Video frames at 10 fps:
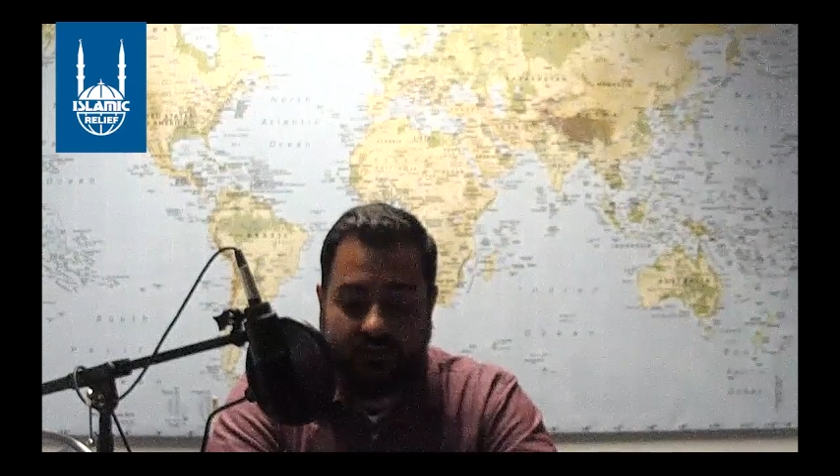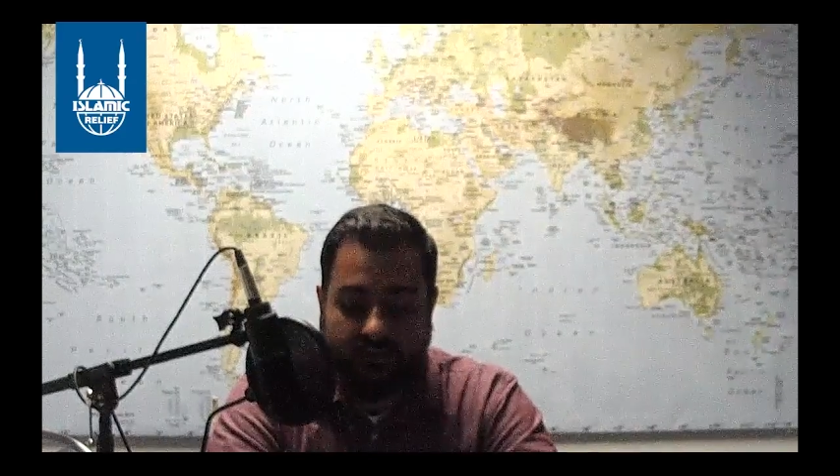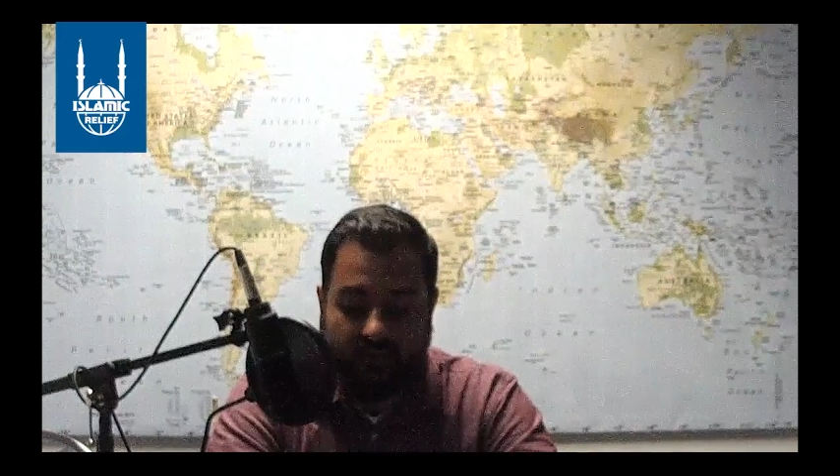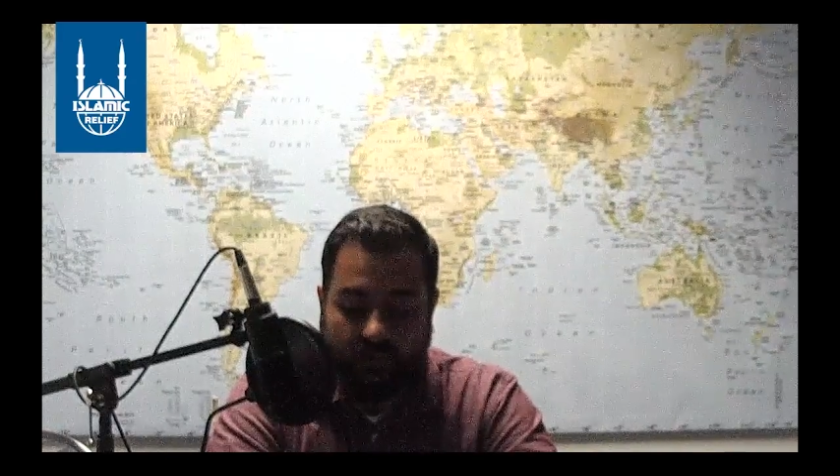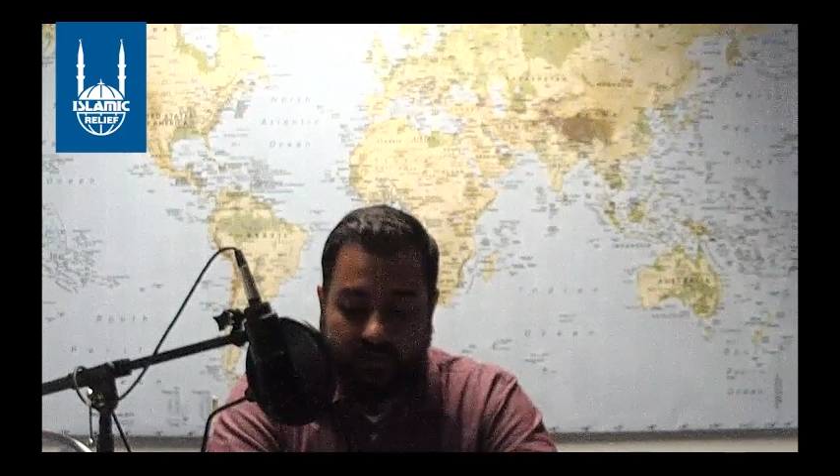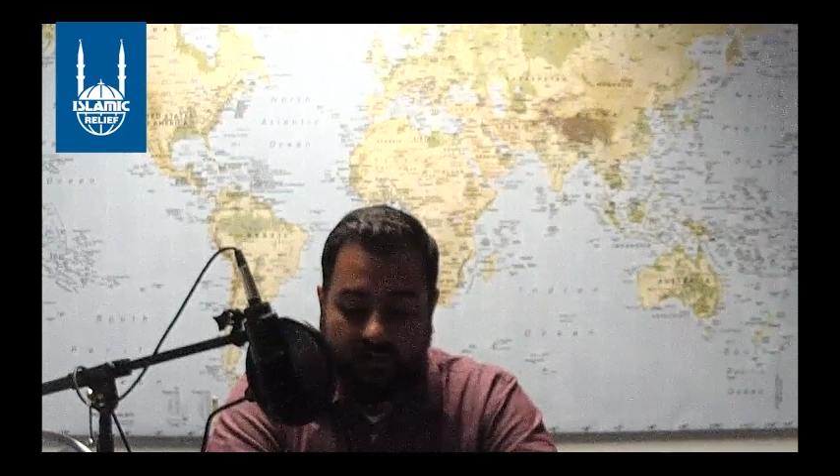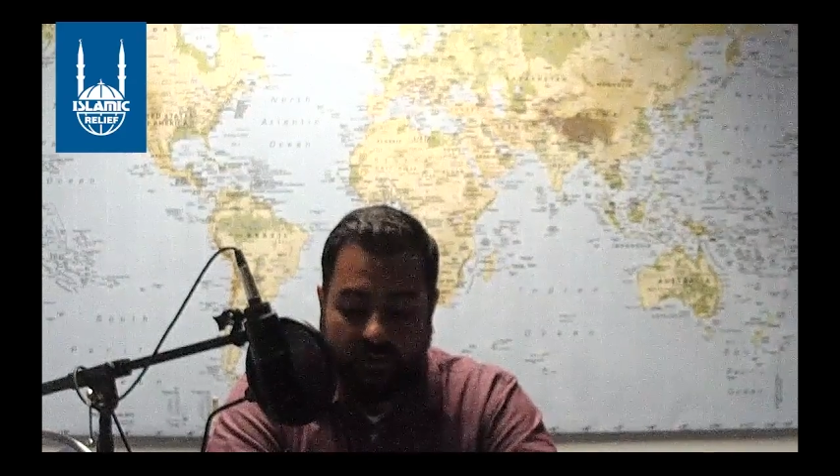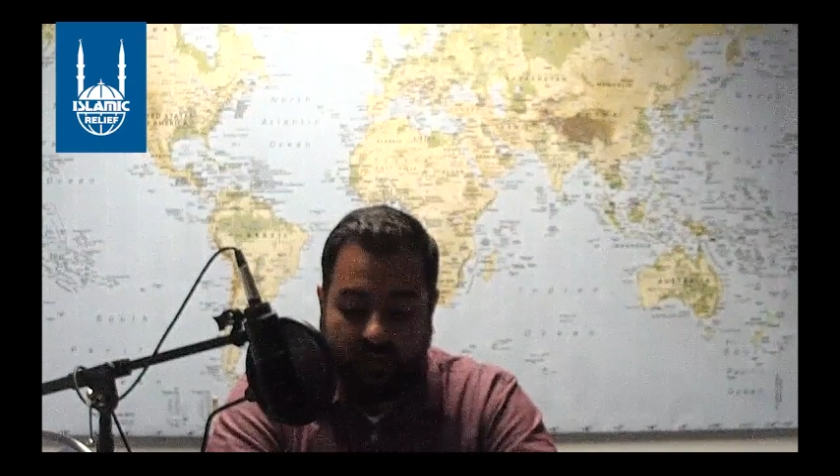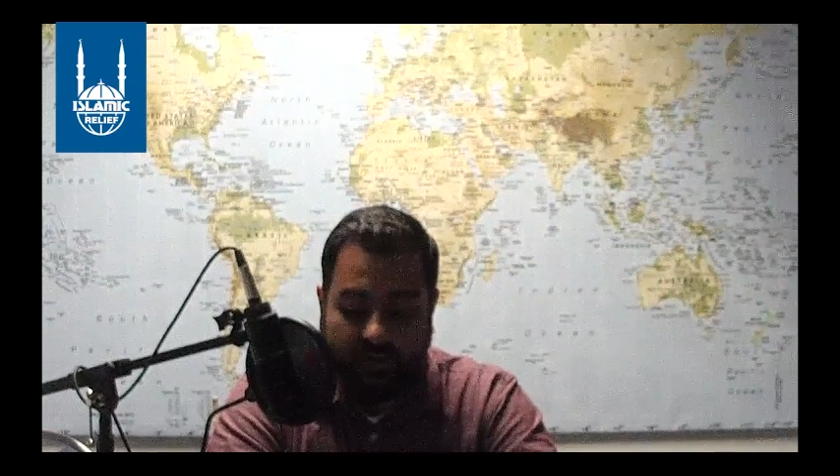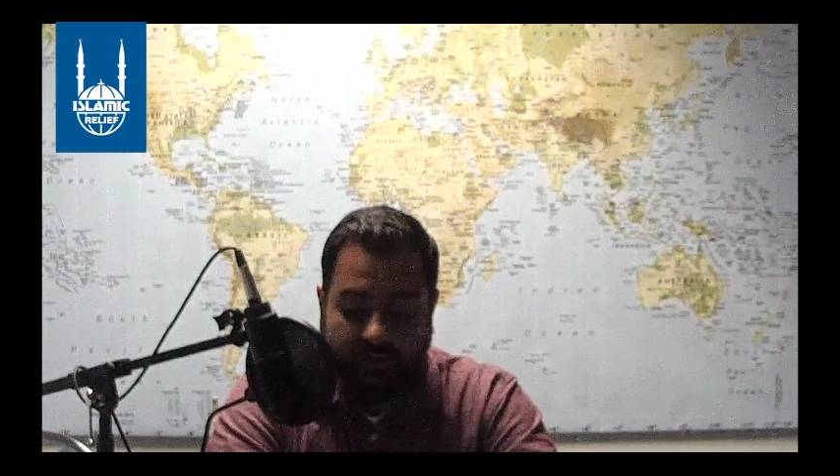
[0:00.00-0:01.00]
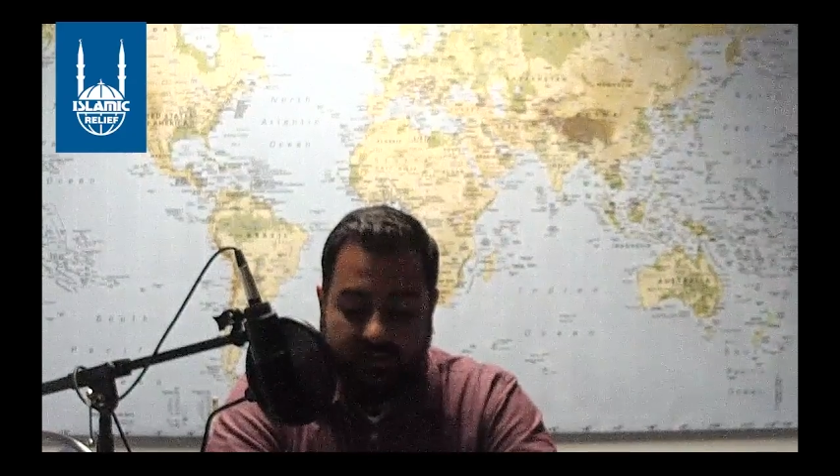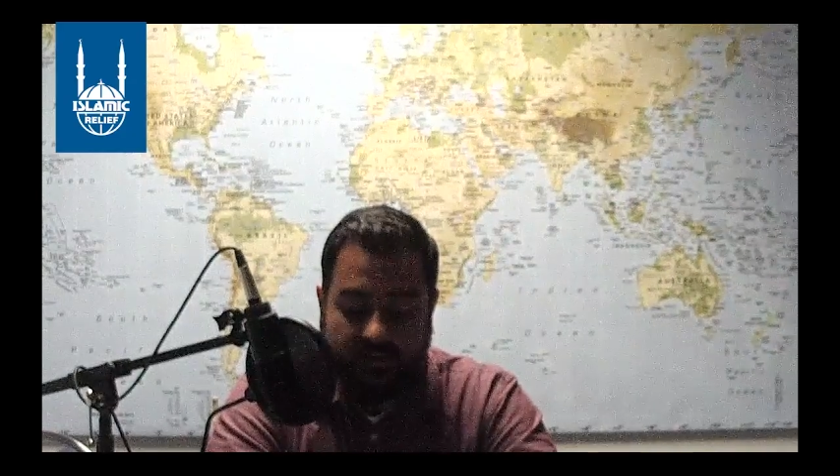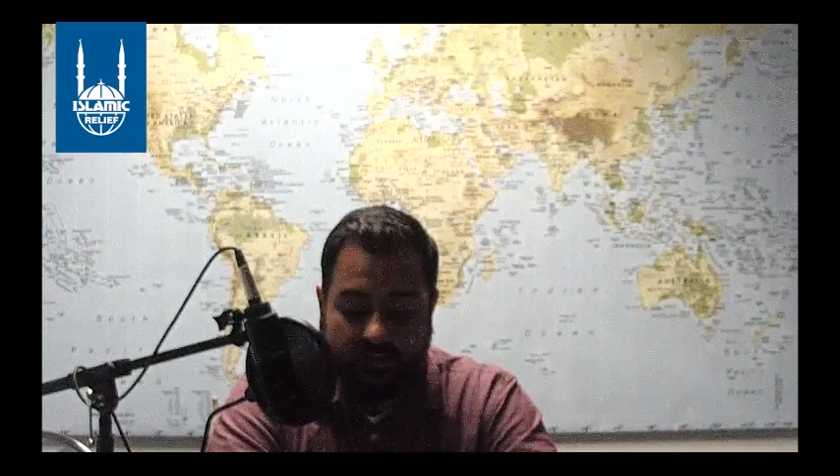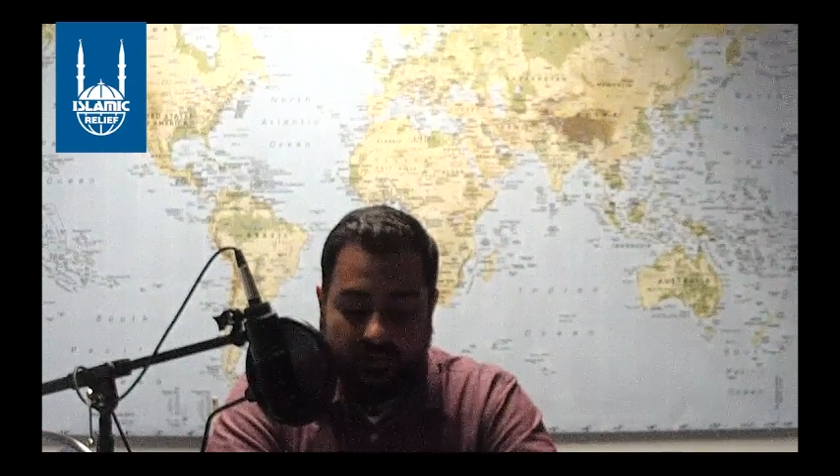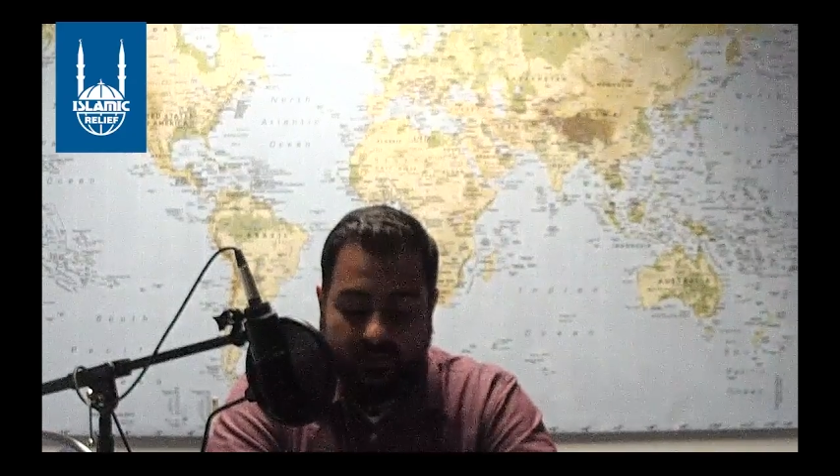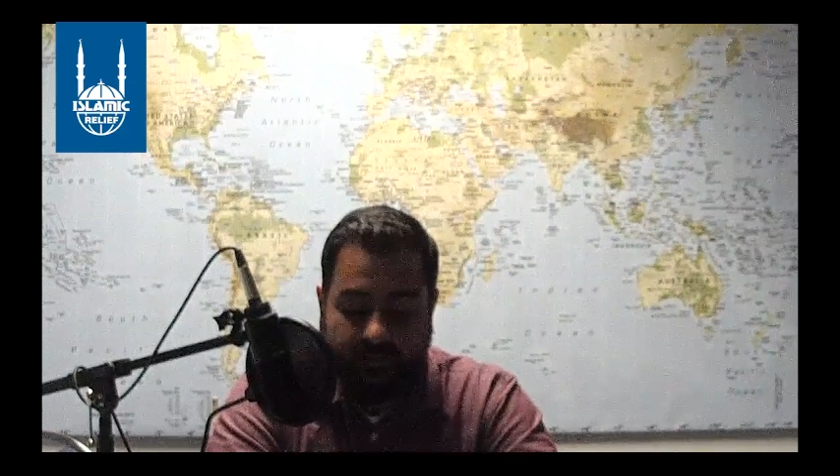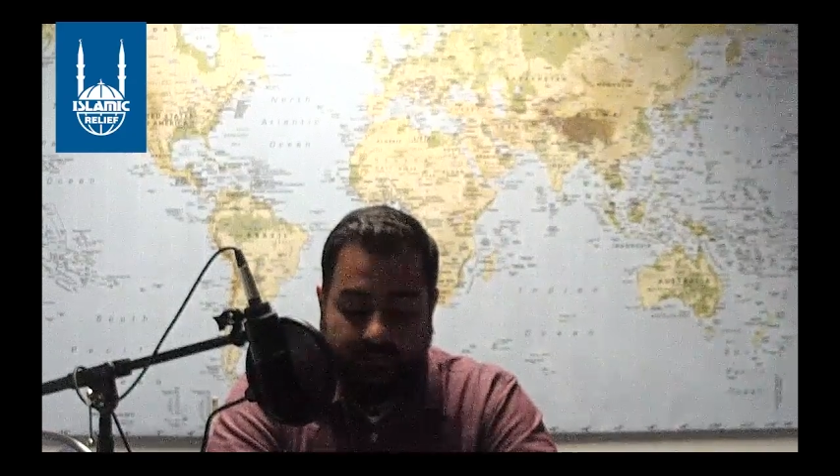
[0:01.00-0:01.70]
do the work that we need to do.